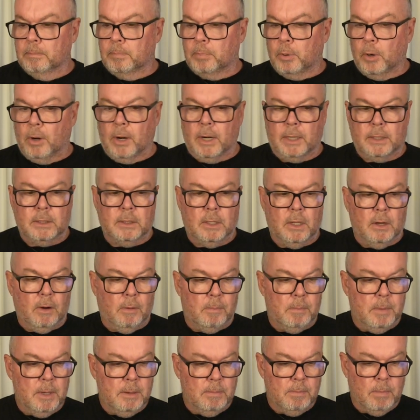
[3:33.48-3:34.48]
products that
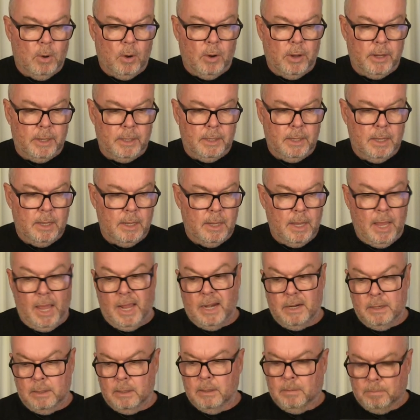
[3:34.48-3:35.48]
I've been buying
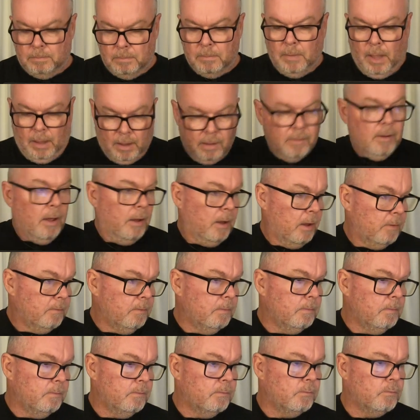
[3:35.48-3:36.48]
and
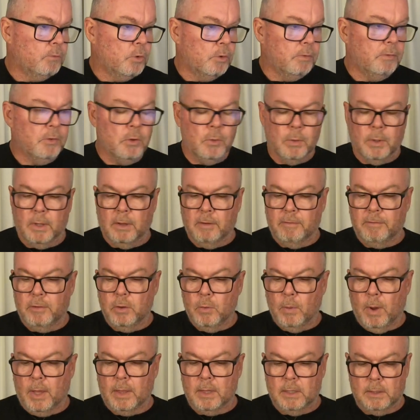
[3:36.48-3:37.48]
reviewing a
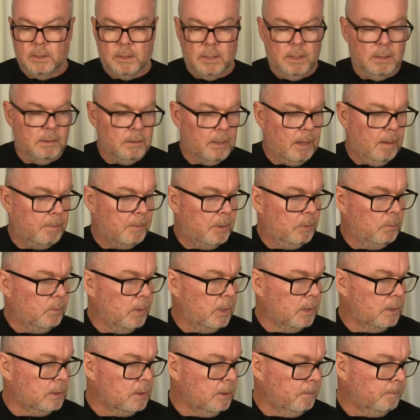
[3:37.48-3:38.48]
few others in coming
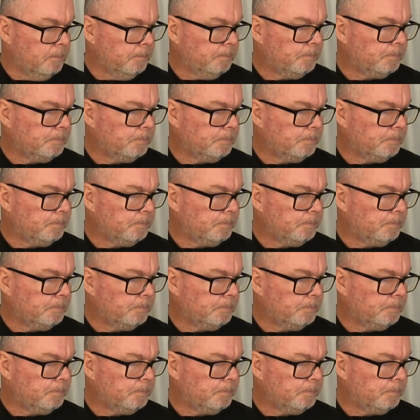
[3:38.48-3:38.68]
weeks.